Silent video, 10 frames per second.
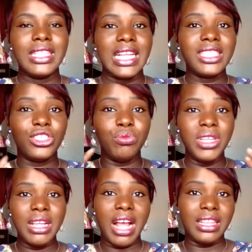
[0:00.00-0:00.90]
That should
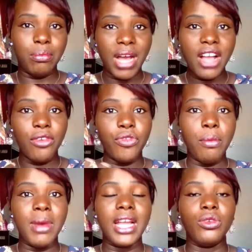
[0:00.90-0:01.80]
be at the back of
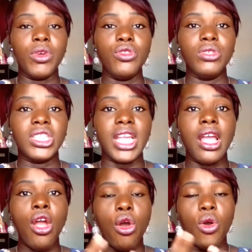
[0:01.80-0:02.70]
your mind when you
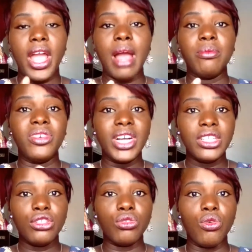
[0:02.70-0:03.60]
say, okay, I'm
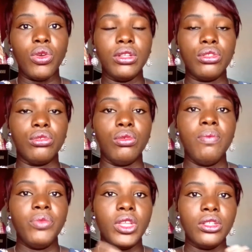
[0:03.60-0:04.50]
ready to go into
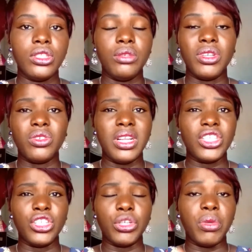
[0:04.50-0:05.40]
a serious
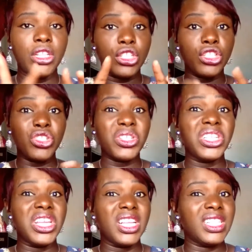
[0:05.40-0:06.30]
relationship. It is not
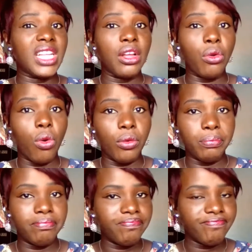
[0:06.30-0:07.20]
a hit and run.
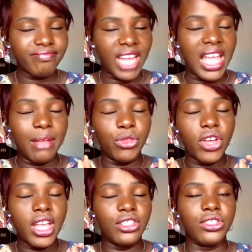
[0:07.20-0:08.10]
I am not
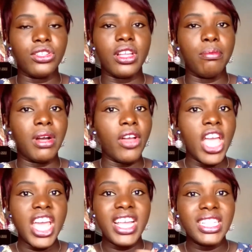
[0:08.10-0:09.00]
here to talk about
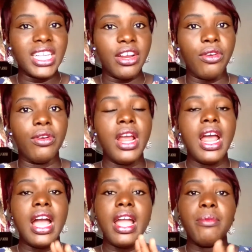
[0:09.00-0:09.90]
hit and run.
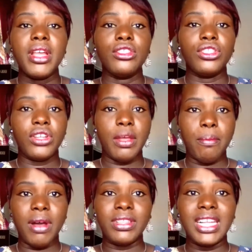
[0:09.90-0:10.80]
I am here to talk
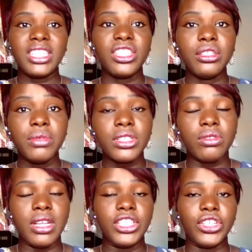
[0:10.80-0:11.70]
about that serious
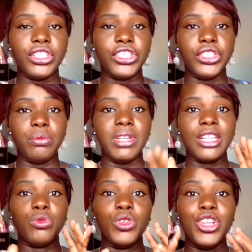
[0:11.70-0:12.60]
relationship
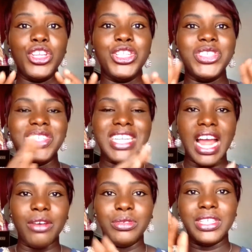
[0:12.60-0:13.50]
that will lead you
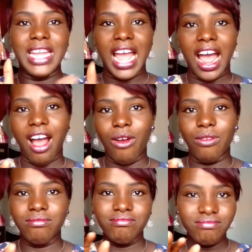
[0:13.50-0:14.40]
down the aisle.
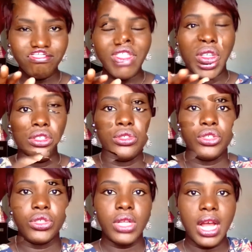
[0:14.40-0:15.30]
Questions you
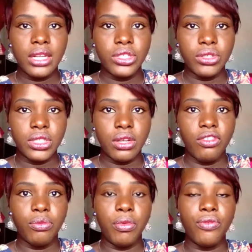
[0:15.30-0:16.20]
should ask
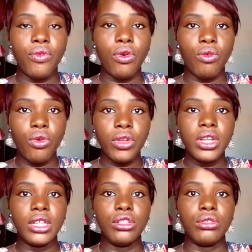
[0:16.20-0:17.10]
yourself before
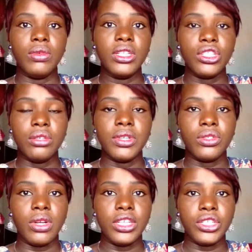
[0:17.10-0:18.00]
going into a
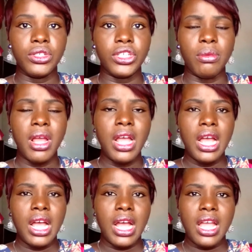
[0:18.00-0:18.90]
serious relationship.
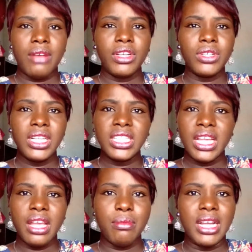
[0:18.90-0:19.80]
I have actually
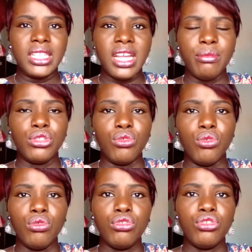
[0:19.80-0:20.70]
taken my time to
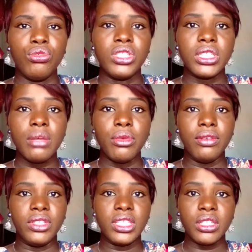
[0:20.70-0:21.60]
go through some
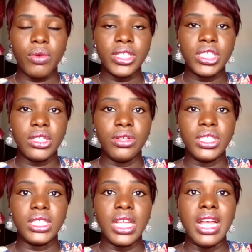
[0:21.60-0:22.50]
of these
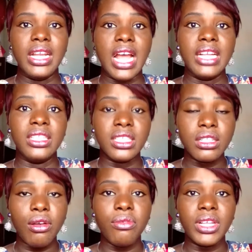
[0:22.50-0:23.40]
questions, and I
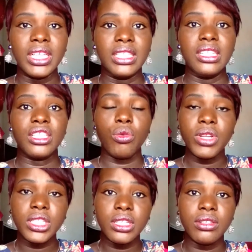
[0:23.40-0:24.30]
discovered that these
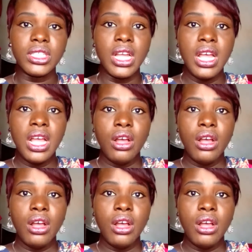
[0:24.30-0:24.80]
questions